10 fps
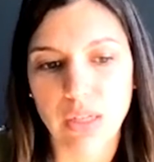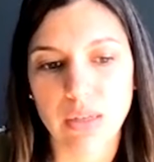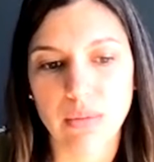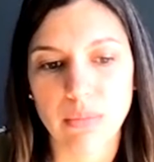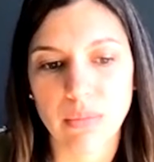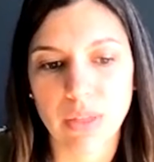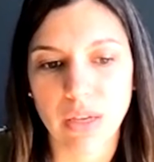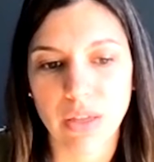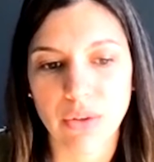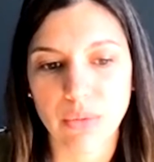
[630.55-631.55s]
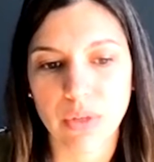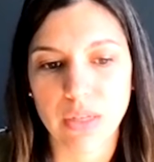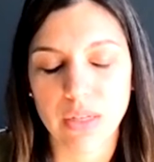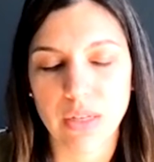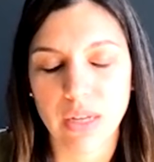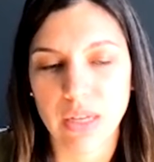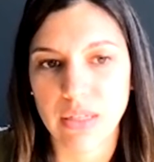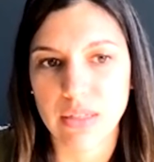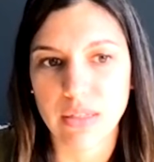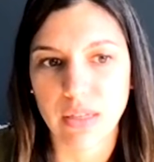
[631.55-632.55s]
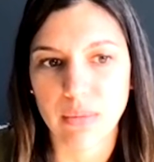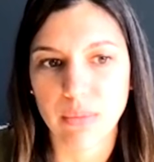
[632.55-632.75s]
The other one is